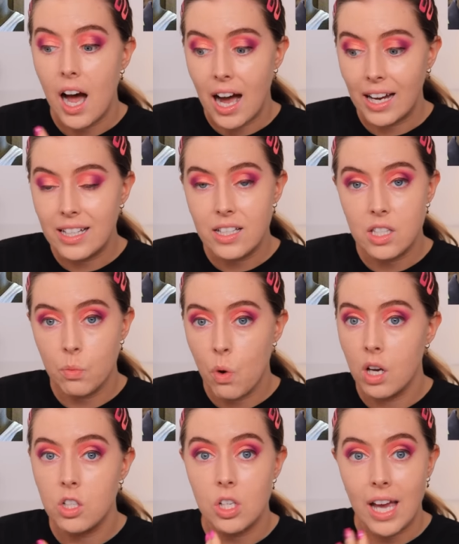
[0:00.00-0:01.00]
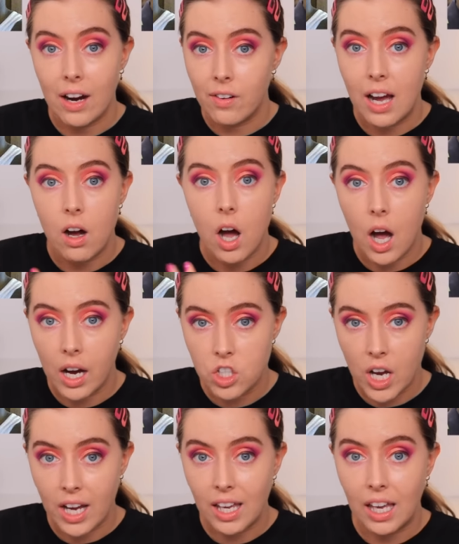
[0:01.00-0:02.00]
I need someone to carry out a
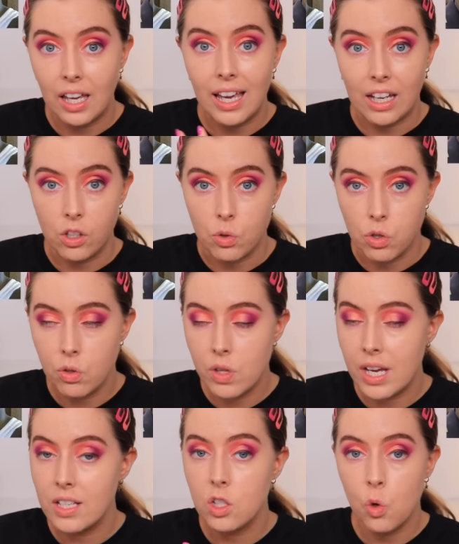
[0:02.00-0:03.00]
hijacking. Can you do this?